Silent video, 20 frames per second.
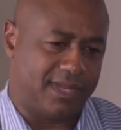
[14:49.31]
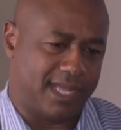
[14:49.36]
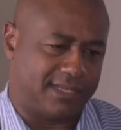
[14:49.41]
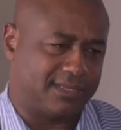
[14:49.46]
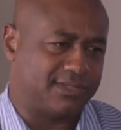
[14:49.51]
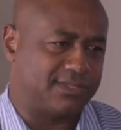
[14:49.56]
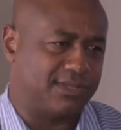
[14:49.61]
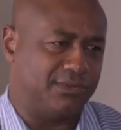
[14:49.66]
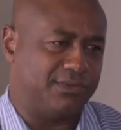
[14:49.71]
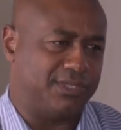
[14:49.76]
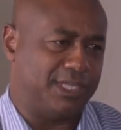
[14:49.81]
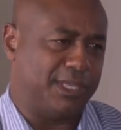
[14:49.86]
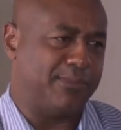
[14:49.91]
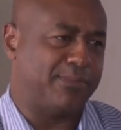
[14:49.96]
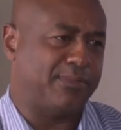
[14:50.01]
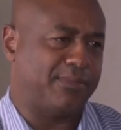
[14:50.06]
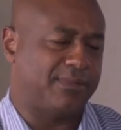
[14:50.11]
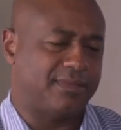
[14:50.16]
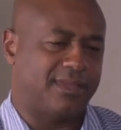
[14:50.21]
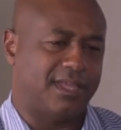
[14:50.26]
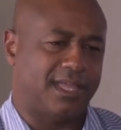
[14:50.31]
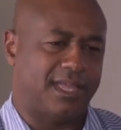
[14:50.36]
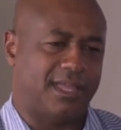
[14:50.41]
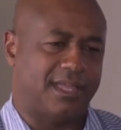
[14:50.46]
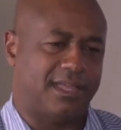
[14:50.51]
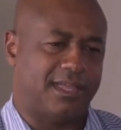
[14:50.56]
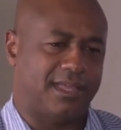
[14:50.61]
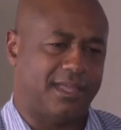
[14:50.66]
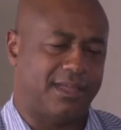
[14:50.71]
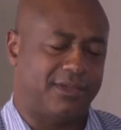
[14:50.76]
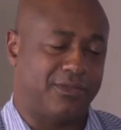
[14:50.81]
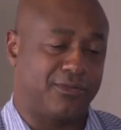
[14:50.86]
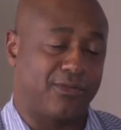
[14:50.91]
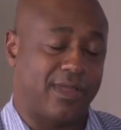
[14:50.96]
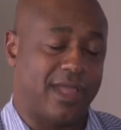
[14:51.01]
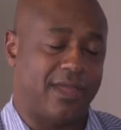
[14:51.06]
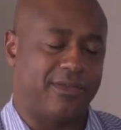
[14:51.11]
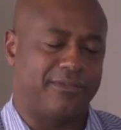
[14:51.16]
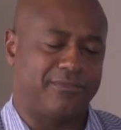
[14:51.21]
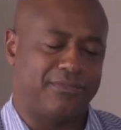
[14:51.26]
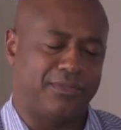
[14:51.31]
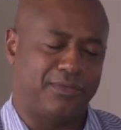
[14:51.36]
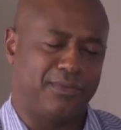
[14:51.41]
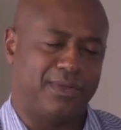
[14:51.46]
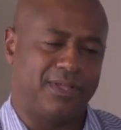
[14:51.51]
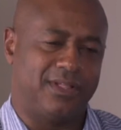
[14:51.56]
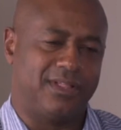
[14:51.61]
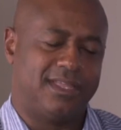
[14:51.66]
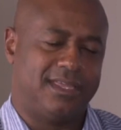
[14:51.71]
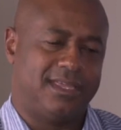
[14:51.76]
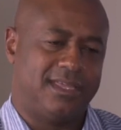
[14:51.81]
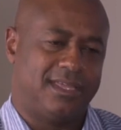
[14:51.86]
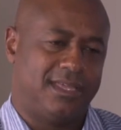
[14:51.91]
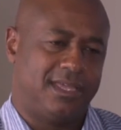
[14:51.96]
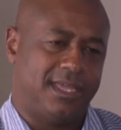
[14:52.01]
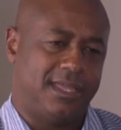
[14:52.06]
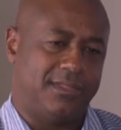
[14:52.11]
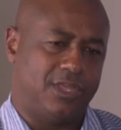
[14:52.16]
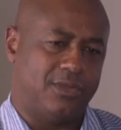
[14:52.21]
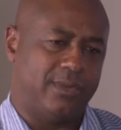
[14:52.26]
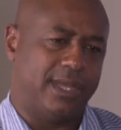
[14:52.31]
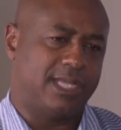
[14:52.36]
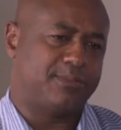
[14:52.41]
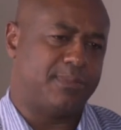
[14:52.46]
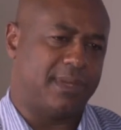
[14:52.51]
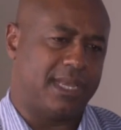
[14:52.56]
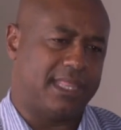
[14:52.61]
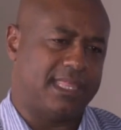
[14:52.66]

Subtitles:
Not so deep underground, if you will, in the U.S.